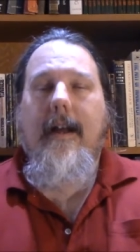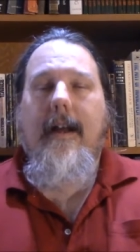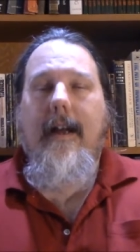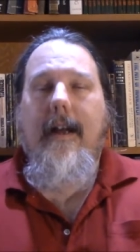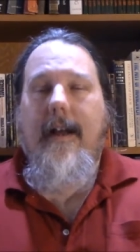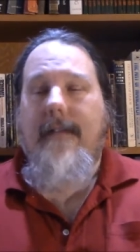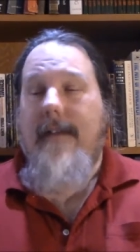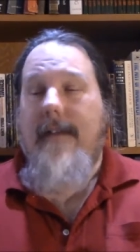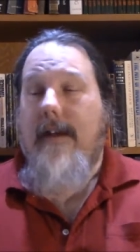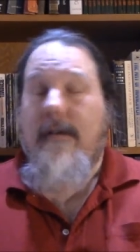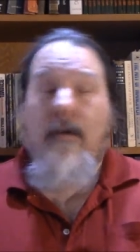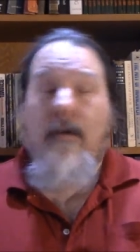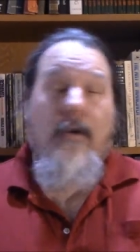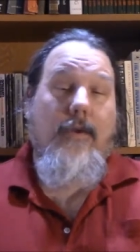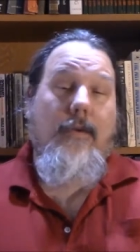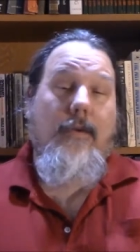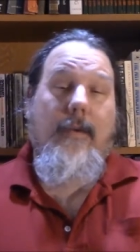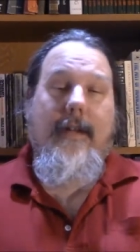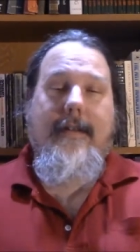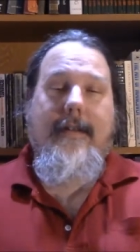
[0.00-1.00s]
And then, of
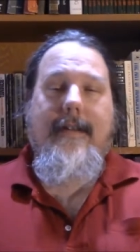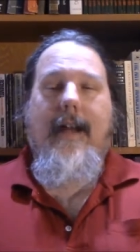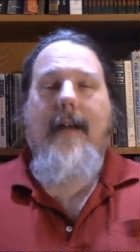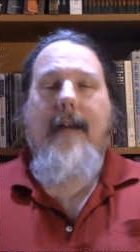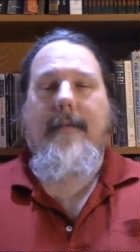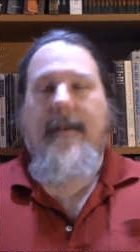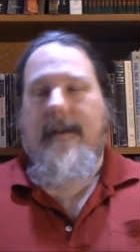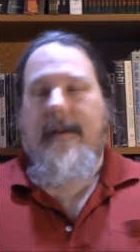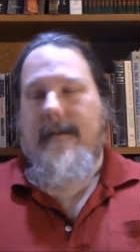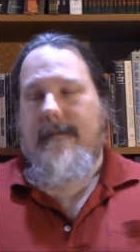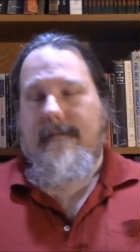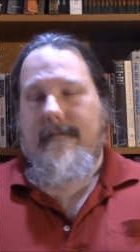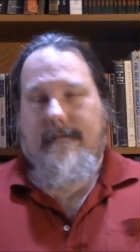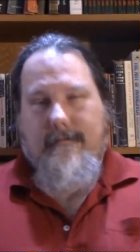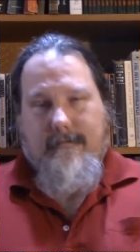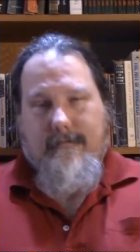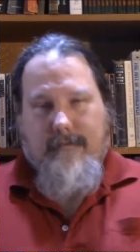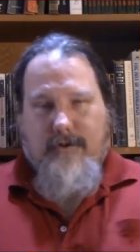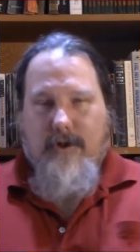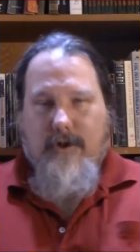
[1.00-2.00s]
course, when it's time to
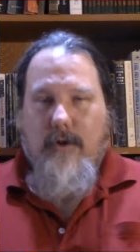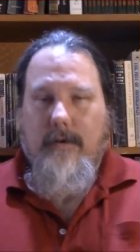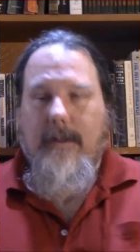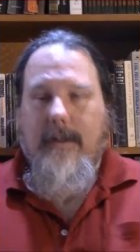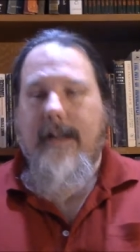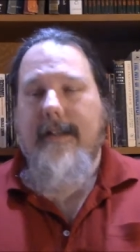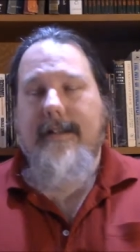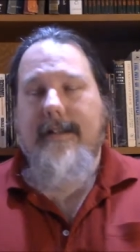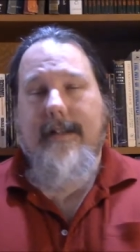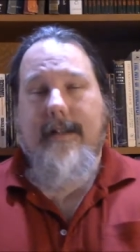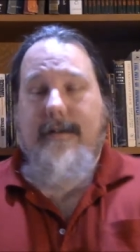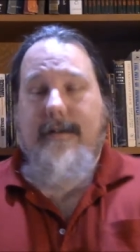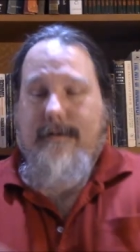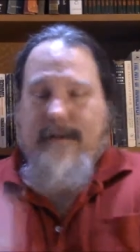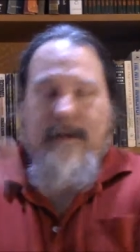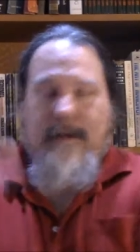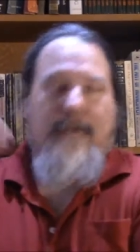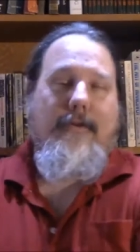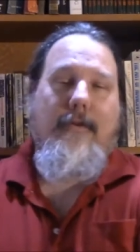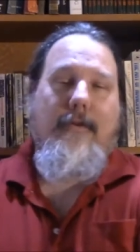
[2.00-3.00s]
show list,
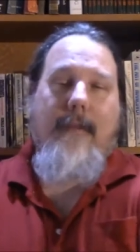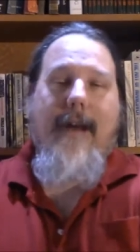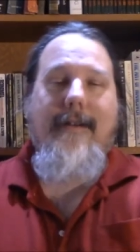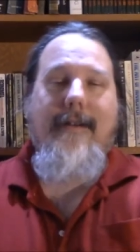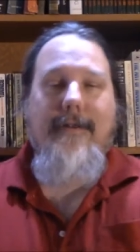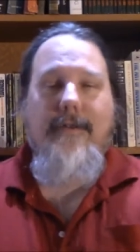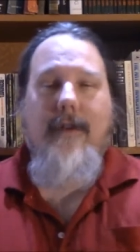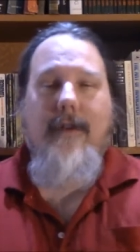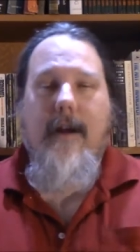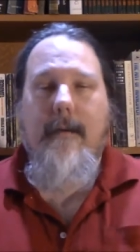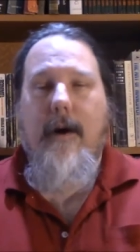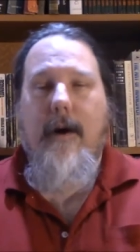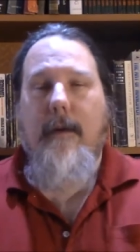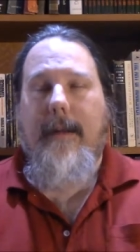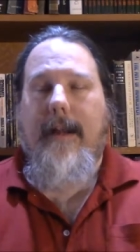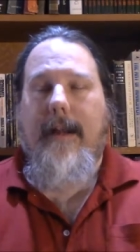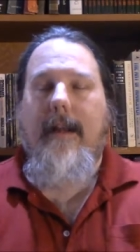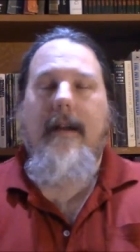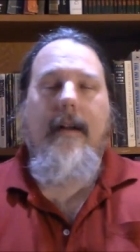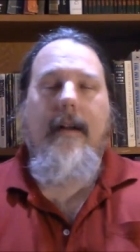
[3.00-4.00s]
here's their Battlescribe army.
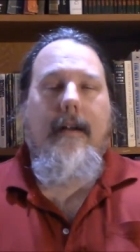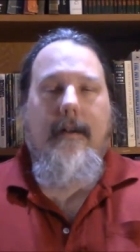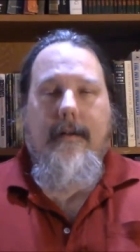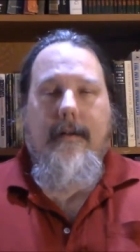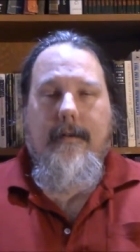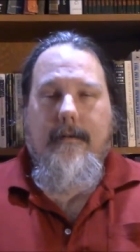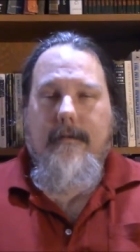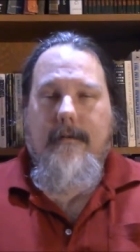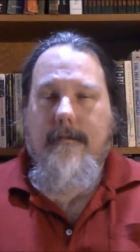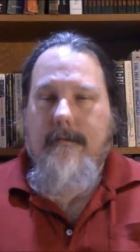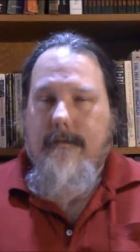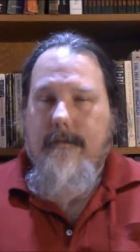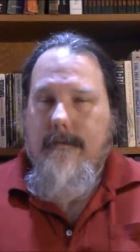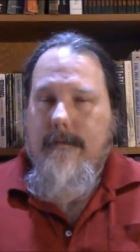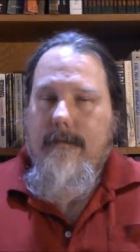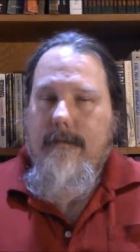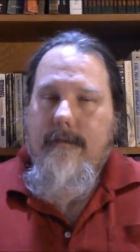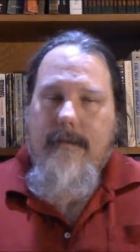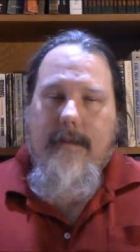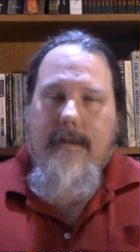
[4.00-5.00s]

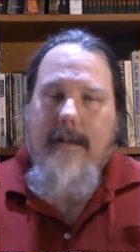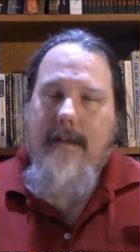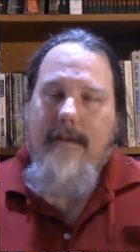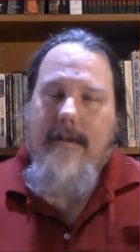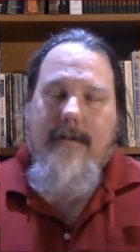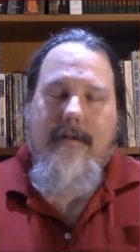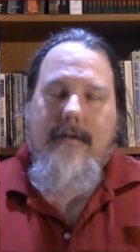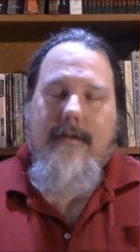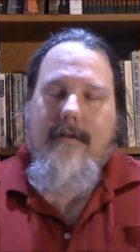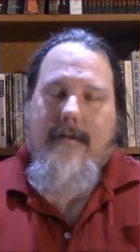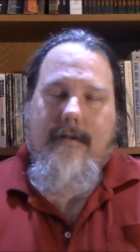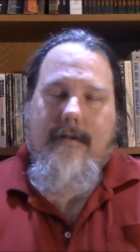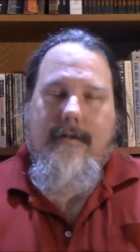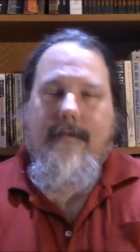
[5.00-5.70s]
It's,